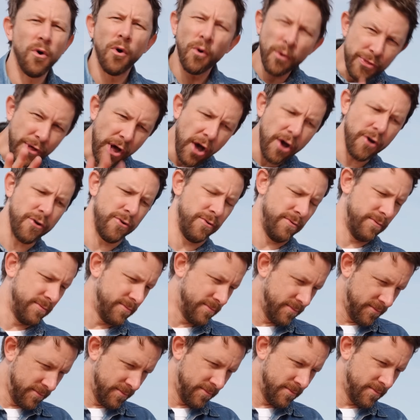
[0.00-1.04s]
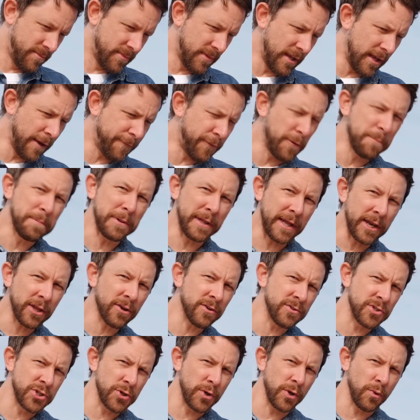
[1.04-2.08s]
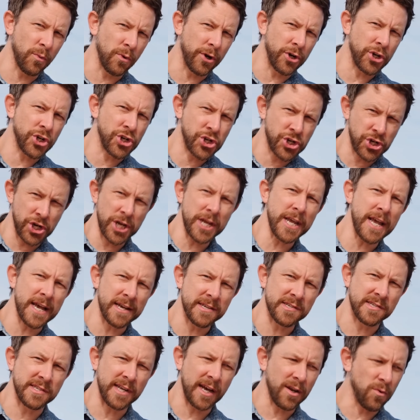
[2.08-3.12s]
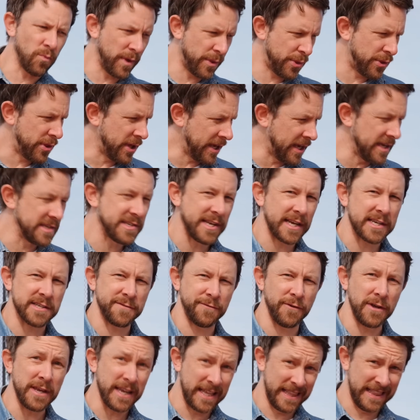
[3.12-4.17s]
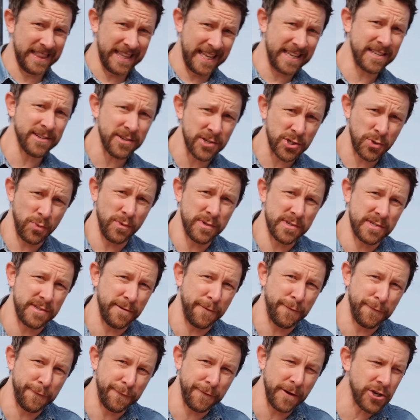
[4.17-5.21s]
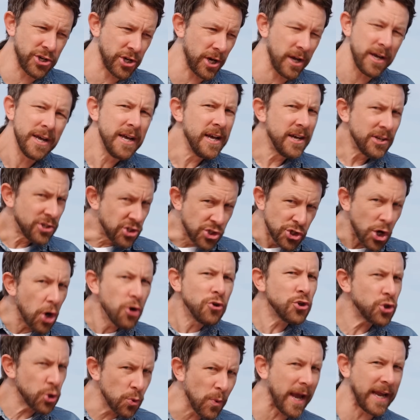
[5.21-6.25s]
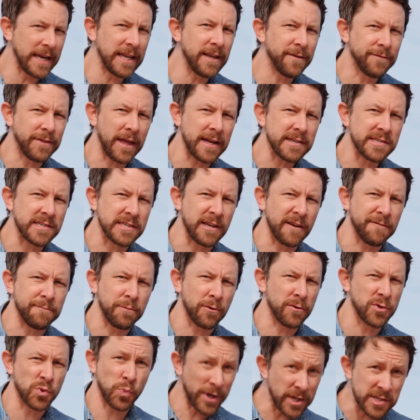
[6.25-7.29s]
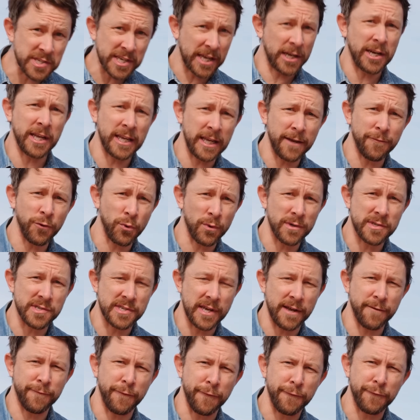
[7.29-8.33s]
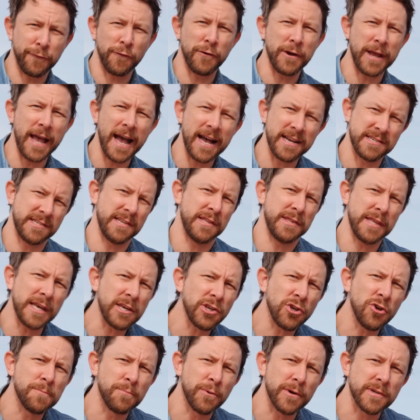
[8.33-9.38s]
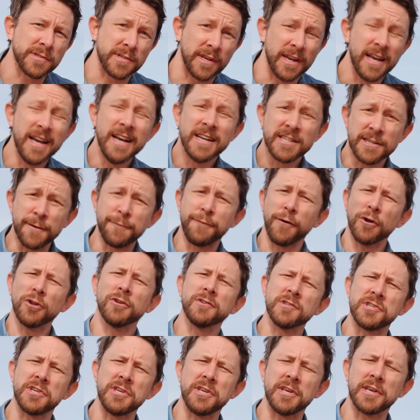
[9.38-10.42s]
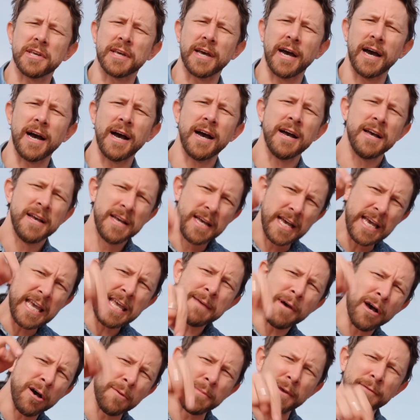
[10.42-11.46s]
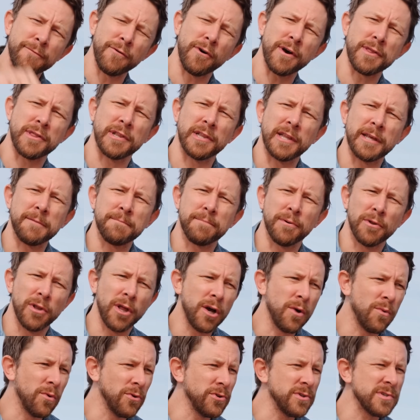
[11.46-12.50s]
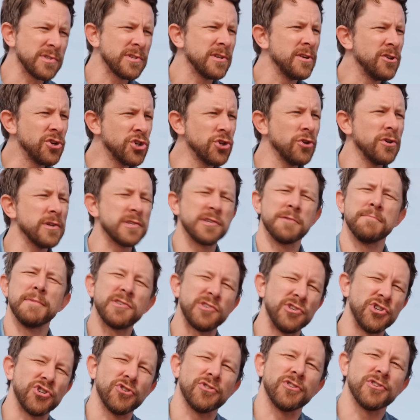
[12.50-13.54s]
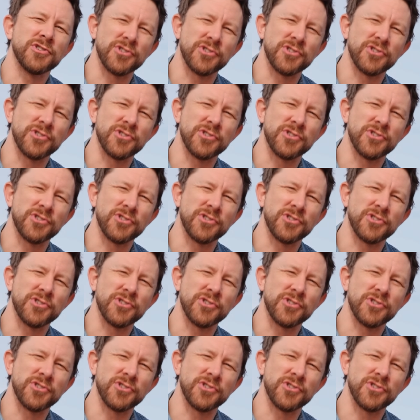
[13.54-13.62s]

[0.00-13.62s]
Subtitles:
Although, if you're planning on doing what Chi has done with his XV and lend it to us to feature, don't do any of that stuff because we're just going to give you a set for free as a thank you present. To volunteer your car, email me via the link below or just shoot us a message on the